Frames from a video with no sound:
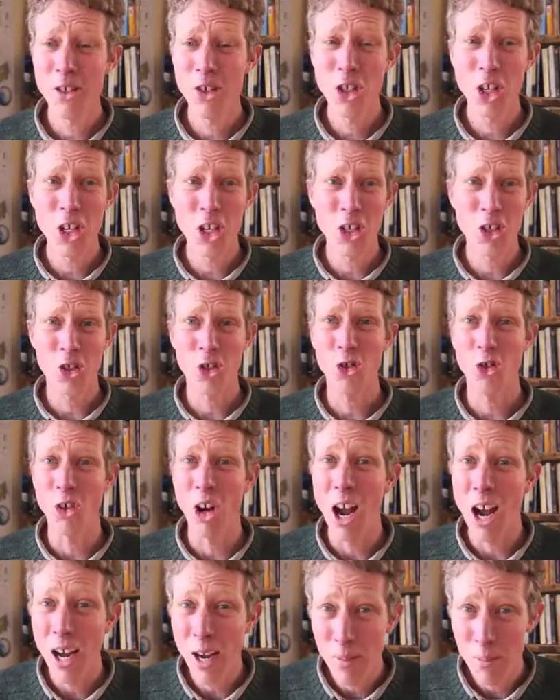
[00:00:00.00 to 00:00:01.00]
did she
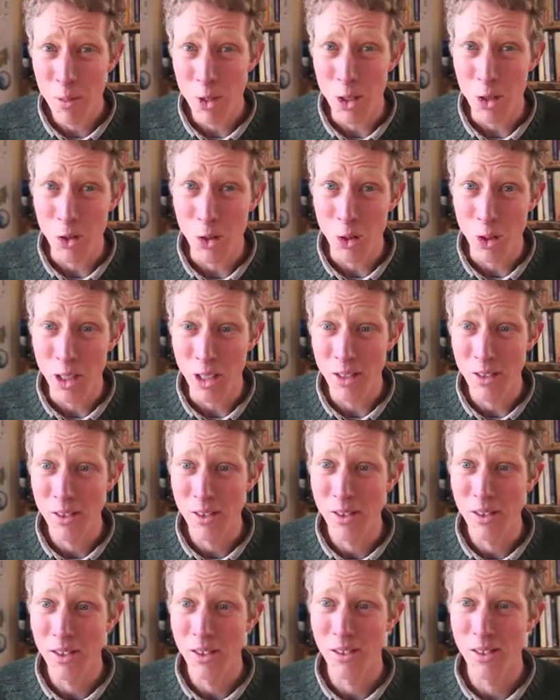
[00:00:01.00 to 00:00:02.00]
describe the
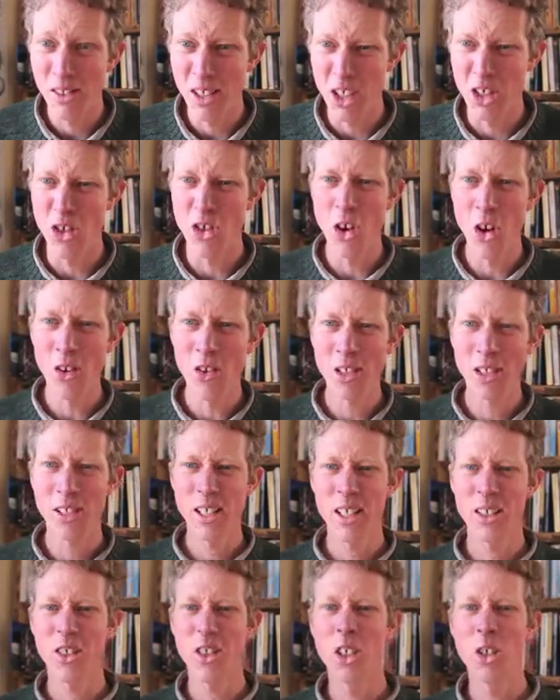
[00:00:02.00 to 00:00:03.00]
trees? Did you notice
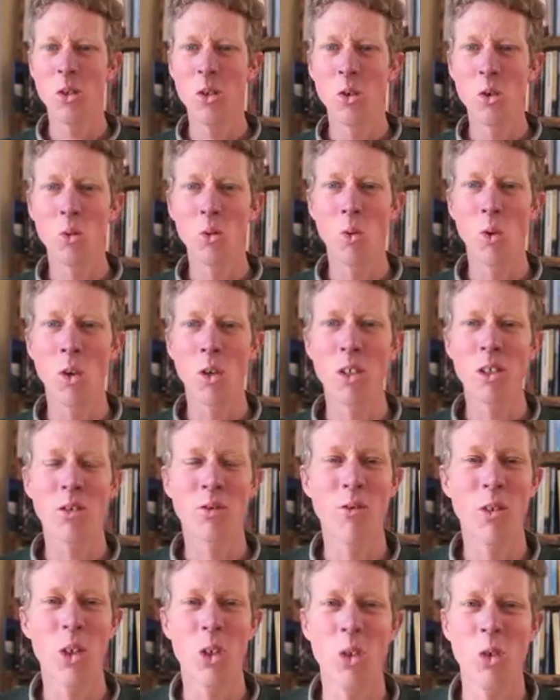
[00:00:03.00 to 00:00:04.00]
that she used words
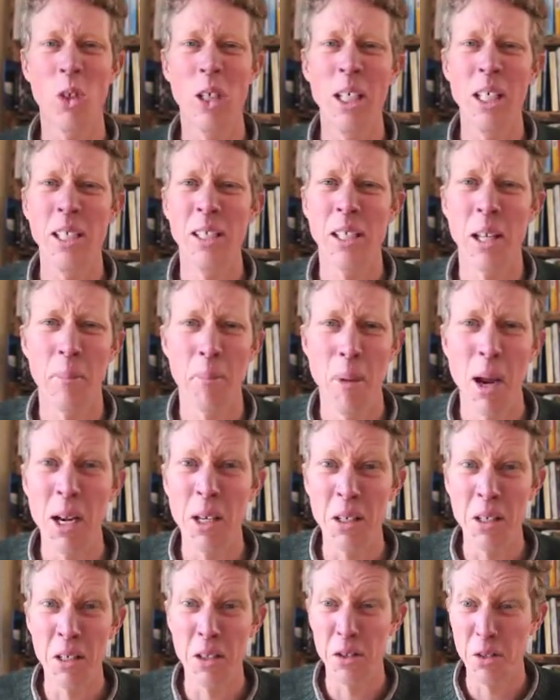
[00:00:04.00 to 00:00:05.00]
for trees that
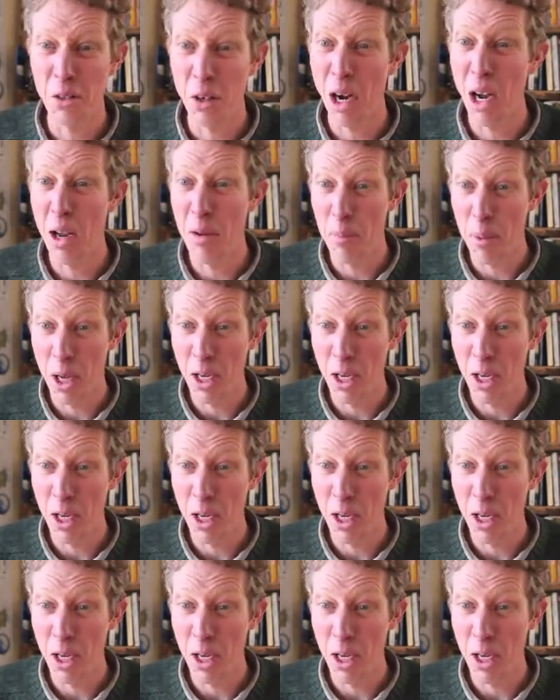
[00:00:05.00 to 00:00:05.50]
might describe